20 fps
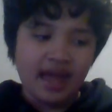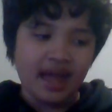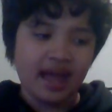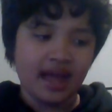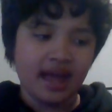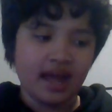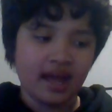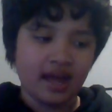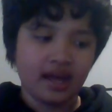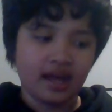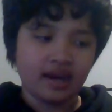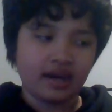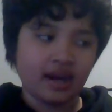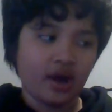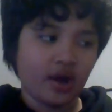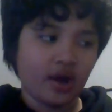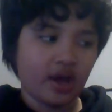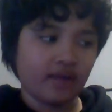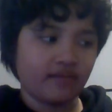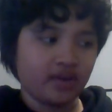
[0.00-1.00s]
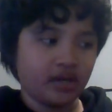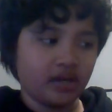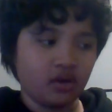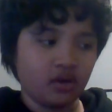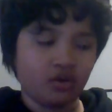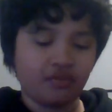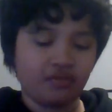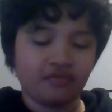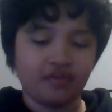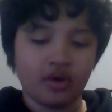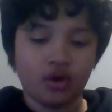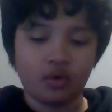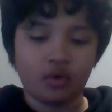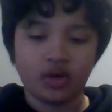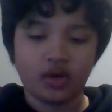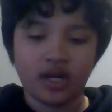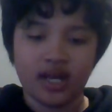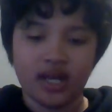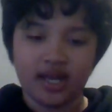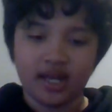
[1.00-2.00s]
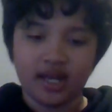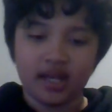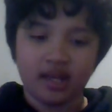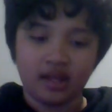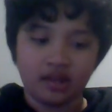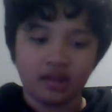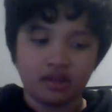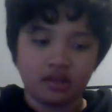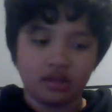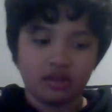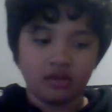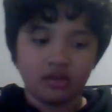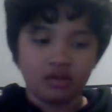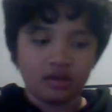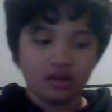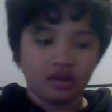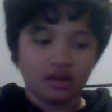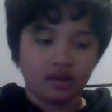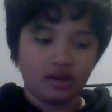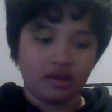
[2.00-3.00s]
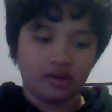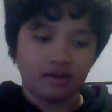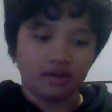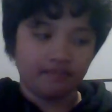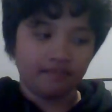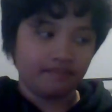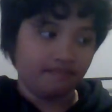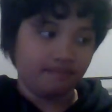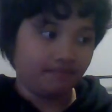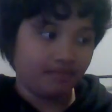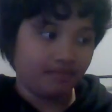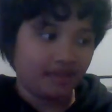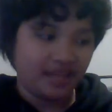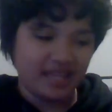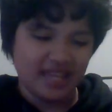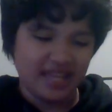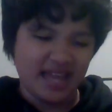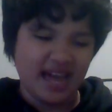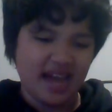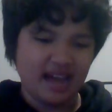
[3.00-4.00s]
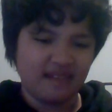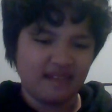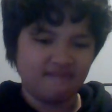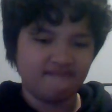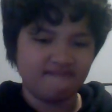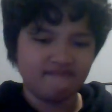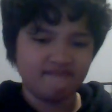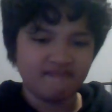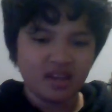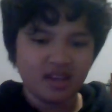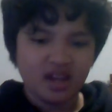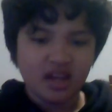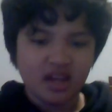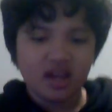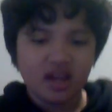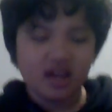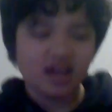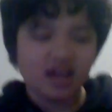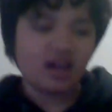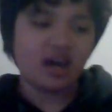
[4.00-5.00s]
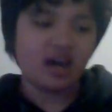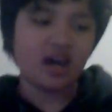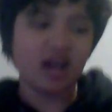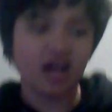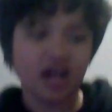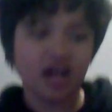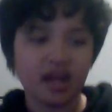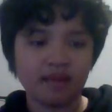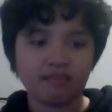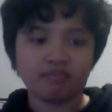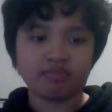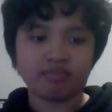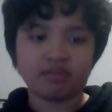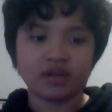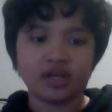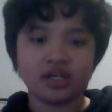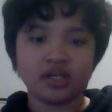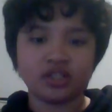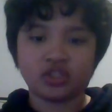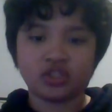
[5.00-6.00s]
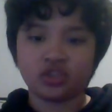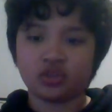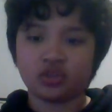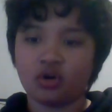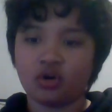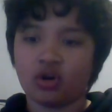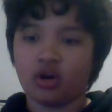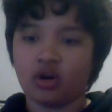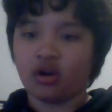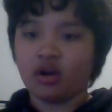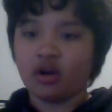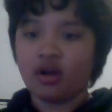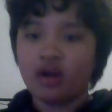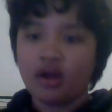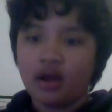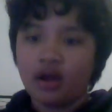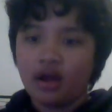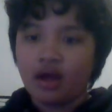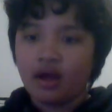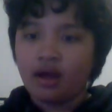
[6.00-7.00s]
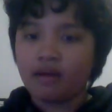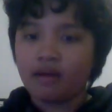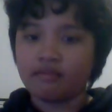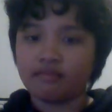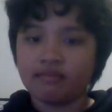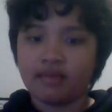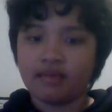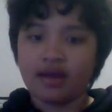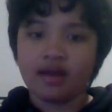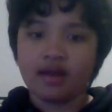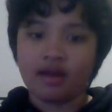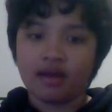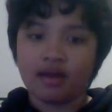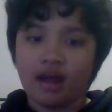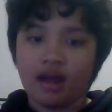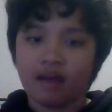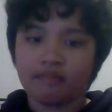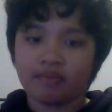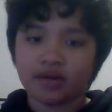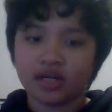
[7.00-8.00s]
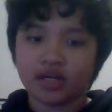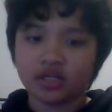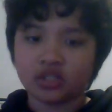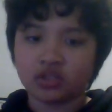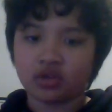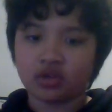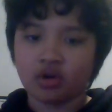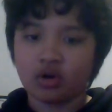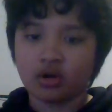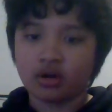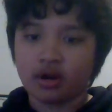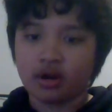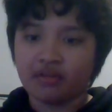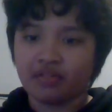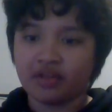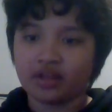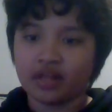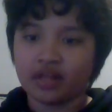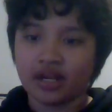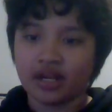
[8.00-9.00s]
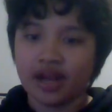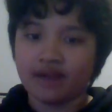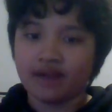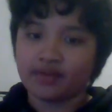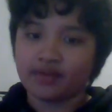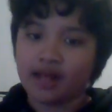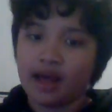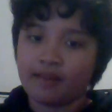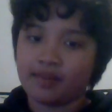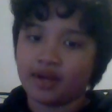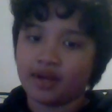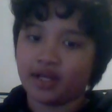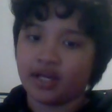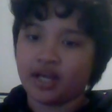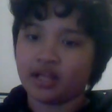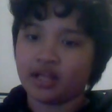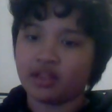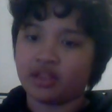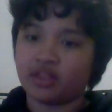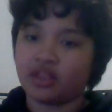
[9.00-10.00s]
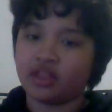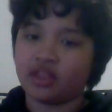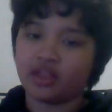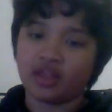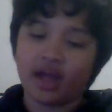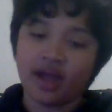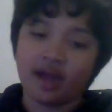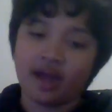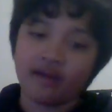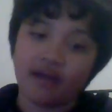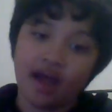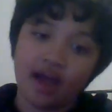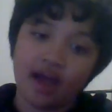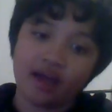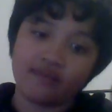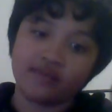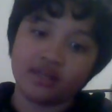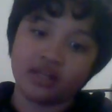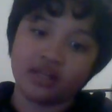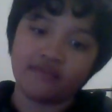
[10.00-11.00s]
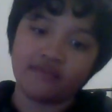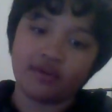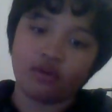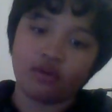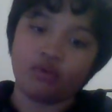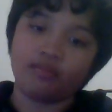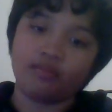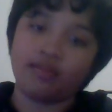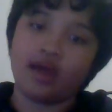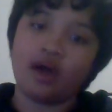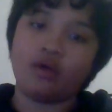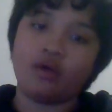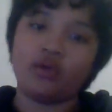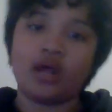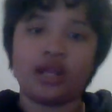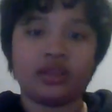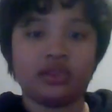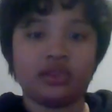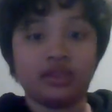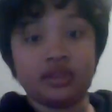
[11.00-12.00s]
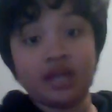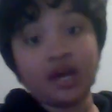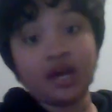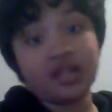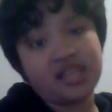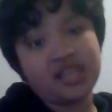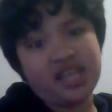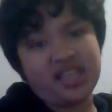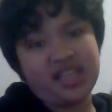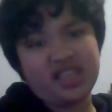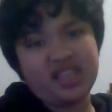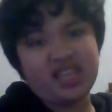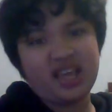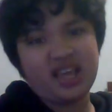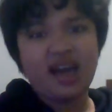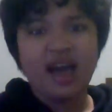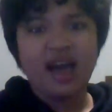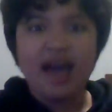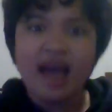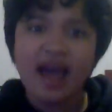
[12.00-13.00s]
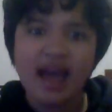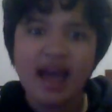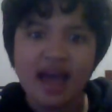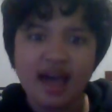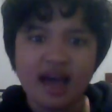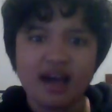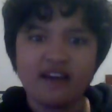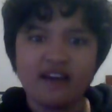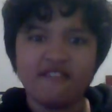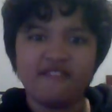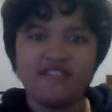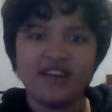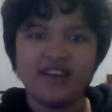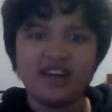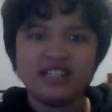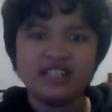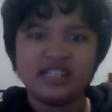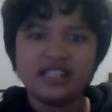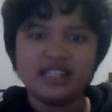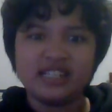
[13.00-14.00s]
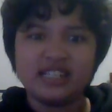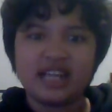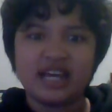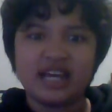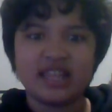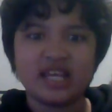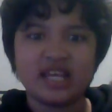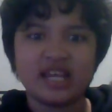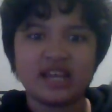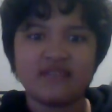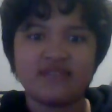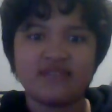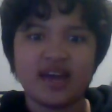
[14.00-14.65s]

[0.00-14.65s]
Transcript: and now I have a new phone, and um, yeah. I'm pretty sure eh, I'm pretty sure nothing like that will happen again since I, ha I have a living room now that doesn't have a ceiling